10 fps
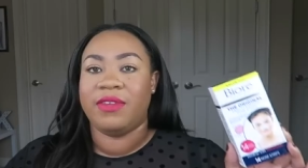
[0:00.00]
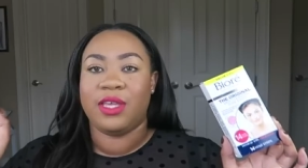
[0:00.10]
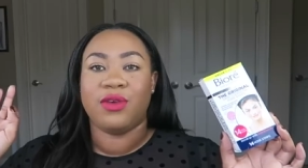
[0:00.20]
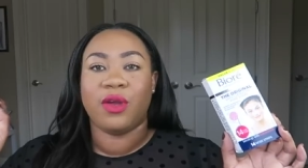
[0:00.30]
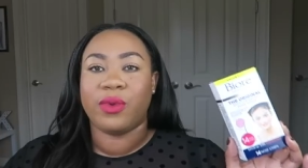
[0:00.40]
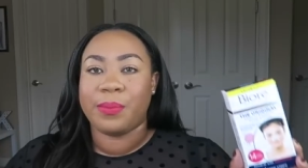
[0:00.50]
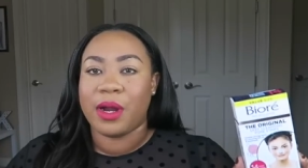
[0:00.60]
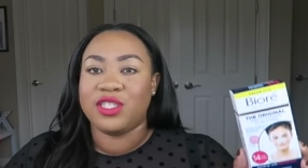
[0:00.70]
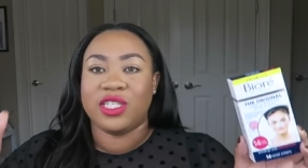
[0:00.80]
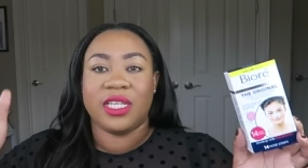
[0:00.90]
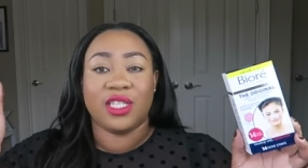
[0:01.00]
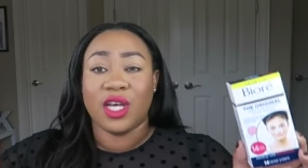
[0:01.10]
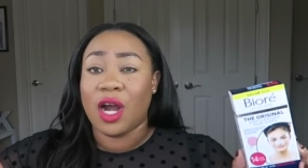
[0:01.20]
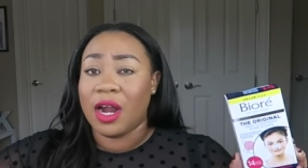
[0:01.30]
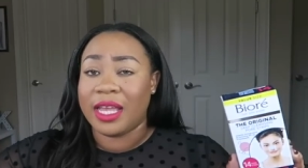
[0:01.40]
that you can repurchase at
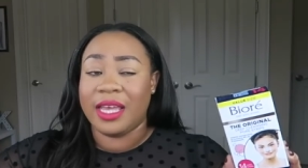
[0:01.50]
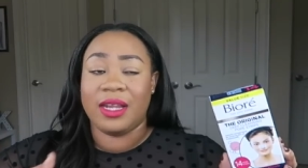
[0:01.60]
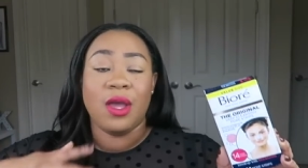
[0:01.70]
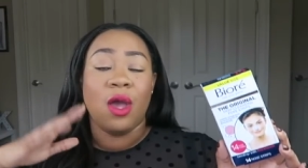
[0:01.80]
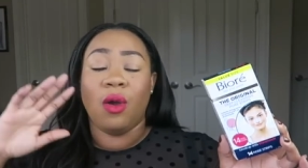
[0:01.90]
Target